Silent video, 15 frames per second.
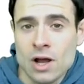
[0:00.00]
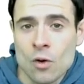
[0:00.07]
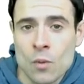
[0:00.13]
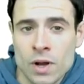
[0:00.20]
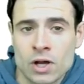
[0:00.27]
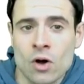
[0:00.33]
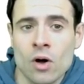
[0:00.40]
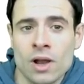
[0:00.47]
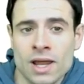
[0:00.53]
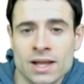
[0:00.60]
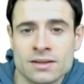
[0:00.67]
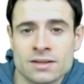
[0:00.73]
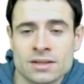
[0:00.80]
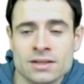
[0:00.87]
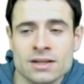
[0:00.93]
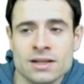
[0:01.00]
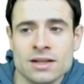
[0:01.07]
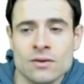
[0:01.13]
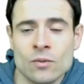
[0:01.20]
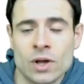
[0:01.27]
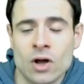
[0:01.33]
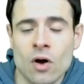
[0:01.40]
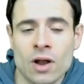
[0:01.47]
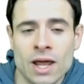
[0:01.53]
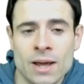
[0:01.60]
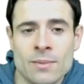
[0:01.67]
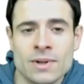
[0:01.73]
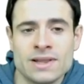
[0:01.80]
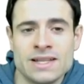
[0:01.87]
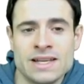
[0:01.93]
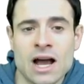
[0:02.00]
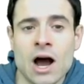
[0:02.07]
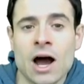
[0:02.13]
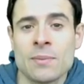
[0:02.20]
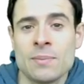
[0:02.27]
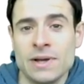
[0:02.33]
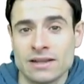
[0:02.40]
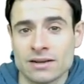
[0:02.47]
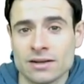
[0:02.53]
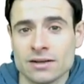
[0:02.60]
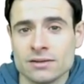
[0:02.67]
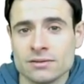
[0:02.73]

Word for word: We call it we call him the arbitre